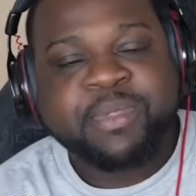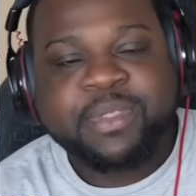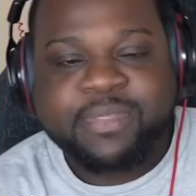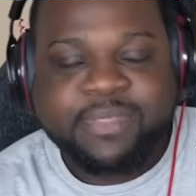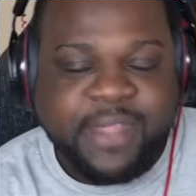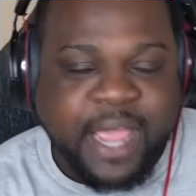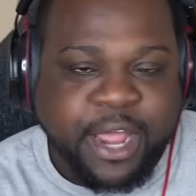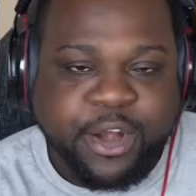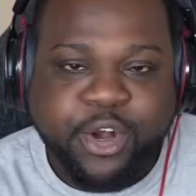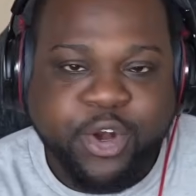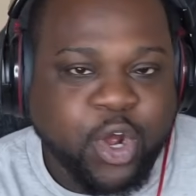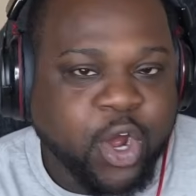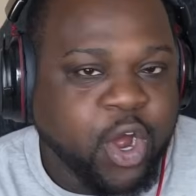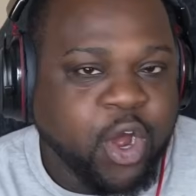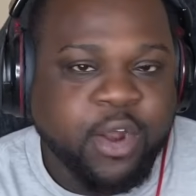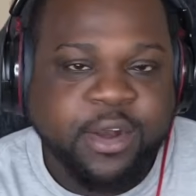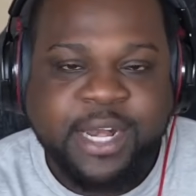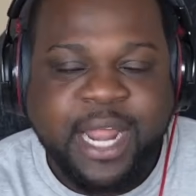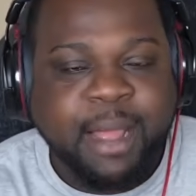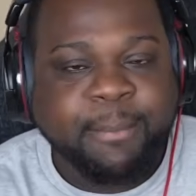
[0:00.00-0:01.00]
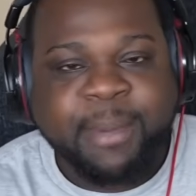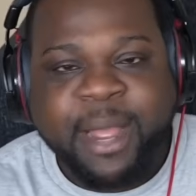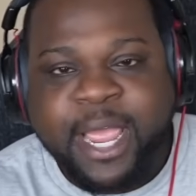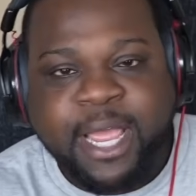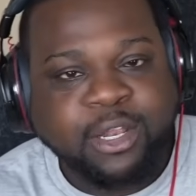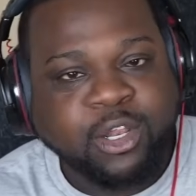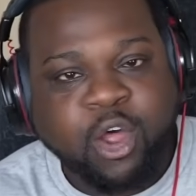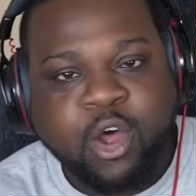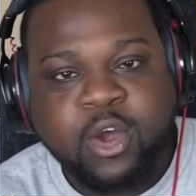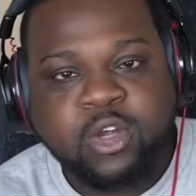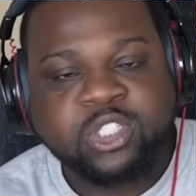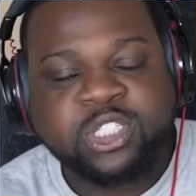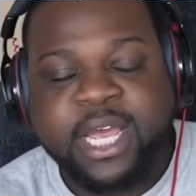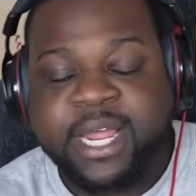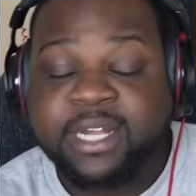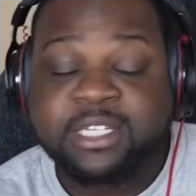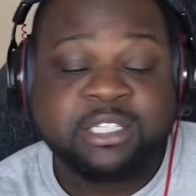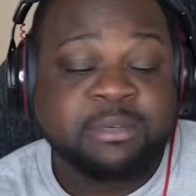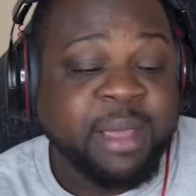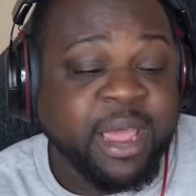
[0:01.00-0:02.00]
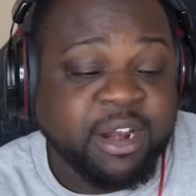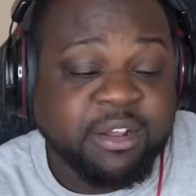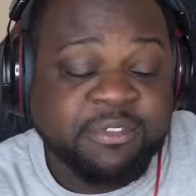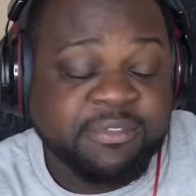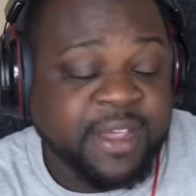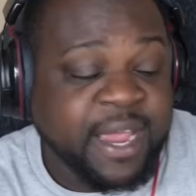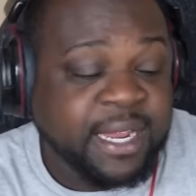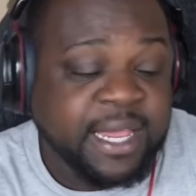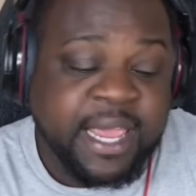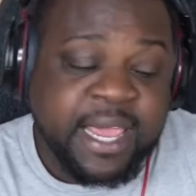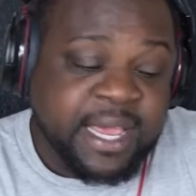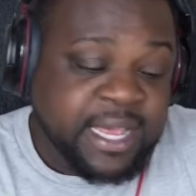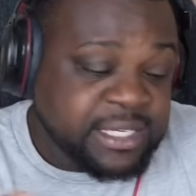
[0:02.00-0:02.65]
Not at all. Not by a long shot. As a matter of fact,